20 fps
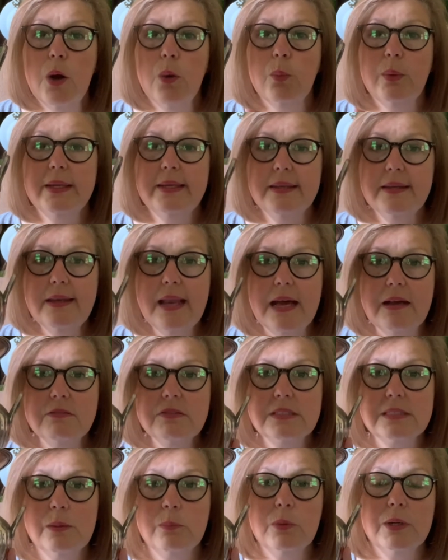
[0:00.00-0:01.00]
We did have
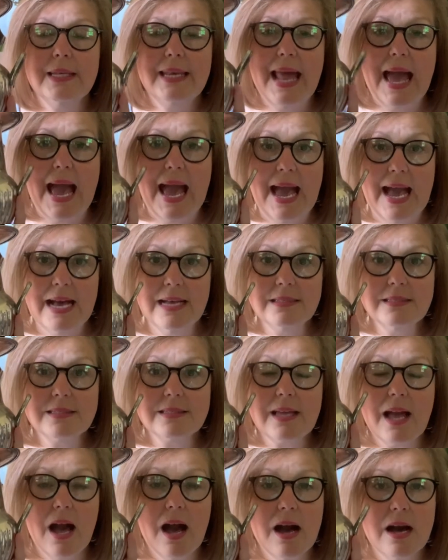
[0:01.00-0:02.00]
someone ask
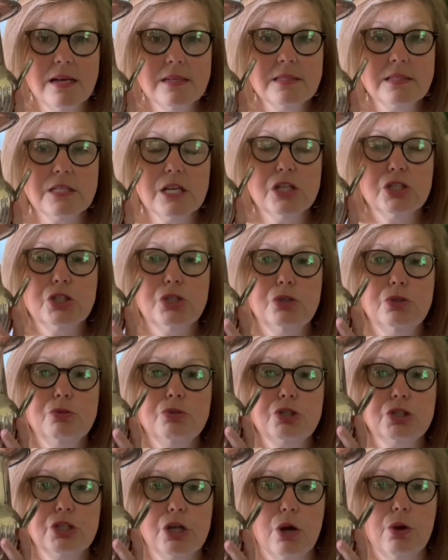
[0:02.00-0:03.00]
us to
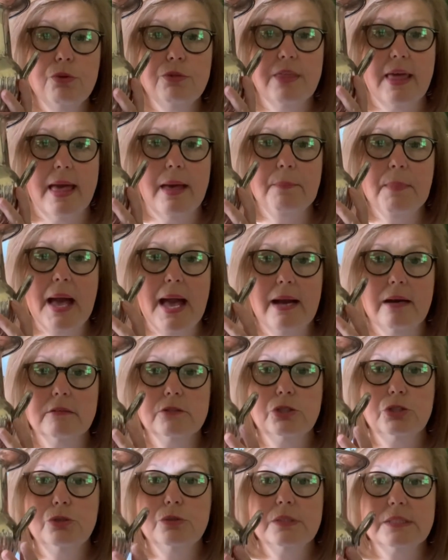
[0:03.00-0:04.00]
show them how
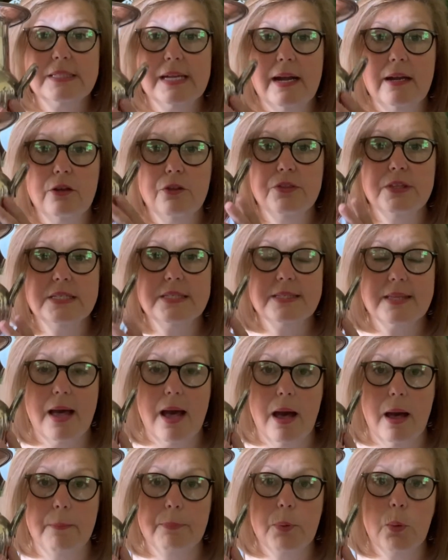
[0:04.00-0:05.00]
to style this
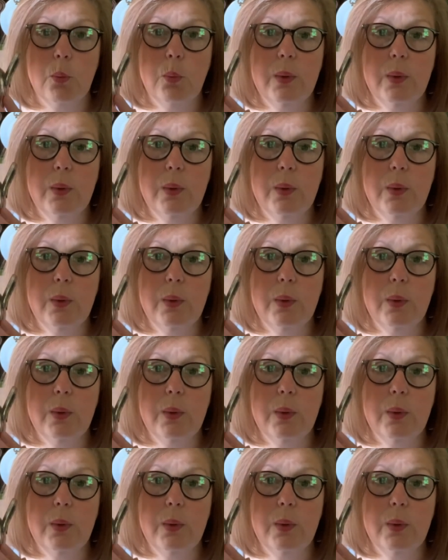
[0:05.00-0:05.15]
up.